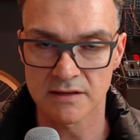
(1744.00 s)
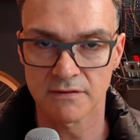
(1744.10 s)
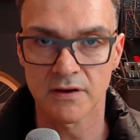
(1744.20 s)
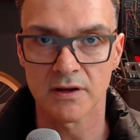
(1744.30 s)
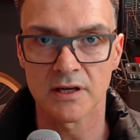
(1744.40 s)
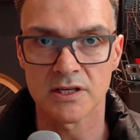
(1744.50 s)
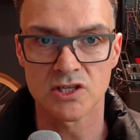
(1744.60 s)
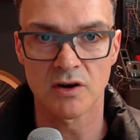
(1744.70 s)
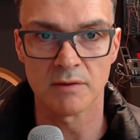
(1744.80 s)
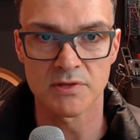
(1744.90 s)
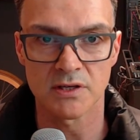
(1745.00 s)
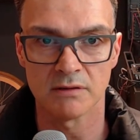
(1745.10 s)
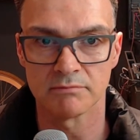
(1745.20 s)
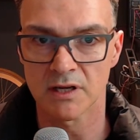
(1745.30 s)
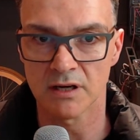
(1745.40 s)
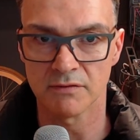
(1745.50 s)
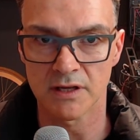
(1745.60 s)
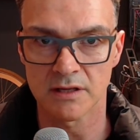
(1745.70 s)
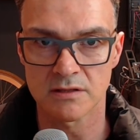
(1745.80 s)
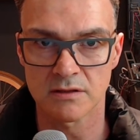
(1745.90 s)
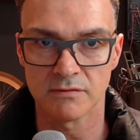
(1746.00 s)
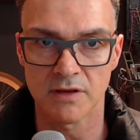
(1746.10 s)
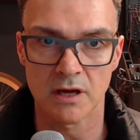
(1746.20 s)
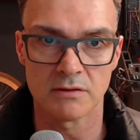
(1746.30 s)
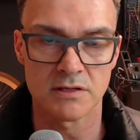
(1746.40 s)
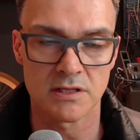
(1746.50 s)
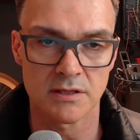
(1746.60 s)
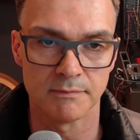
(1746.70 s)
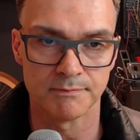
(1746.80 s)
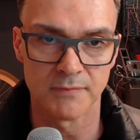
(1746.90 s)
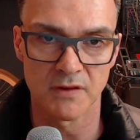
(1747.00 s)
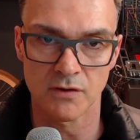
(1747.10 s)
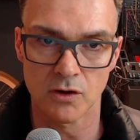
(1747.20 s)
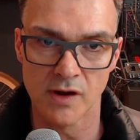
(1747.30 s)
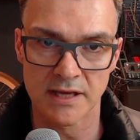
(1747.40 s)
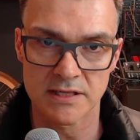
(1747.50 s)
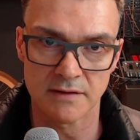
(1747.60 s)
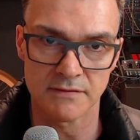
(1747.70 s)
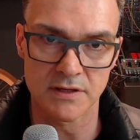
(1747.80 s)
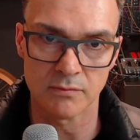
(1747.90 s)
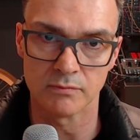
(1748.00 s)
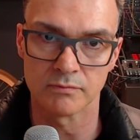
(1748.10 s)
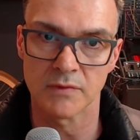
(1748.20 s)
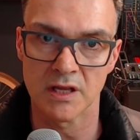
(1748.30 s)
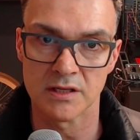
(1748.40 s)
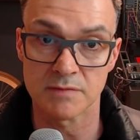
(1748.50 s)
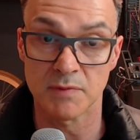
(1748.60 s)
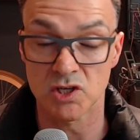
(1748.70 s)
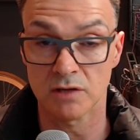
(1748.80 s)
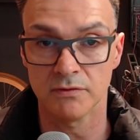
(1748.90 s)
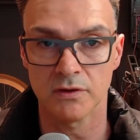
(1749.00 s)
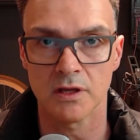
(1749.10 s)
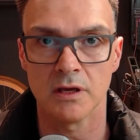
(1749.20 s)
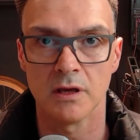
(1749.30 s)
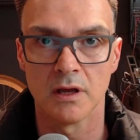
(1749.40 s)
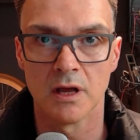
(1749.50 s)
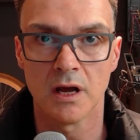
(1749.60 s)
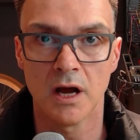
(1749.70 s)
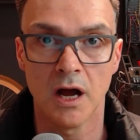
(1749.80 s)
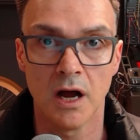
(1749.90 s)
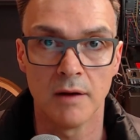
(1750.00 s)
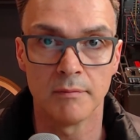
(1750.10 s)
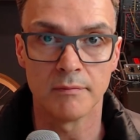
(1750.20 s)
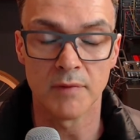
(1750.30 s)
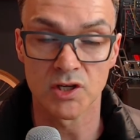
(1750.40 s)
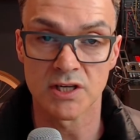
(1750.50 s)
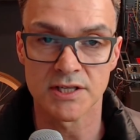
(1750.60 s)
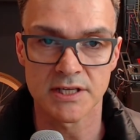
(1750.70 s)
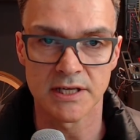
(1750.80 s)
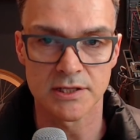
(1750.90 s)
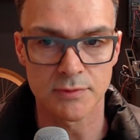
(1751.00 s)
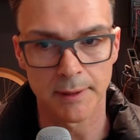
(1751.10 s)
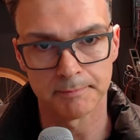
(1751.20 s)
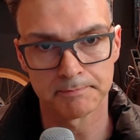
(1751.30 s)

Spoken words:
I find Instagram's a lovely sort of ecosystem for creatives and especially for the modular scene as well.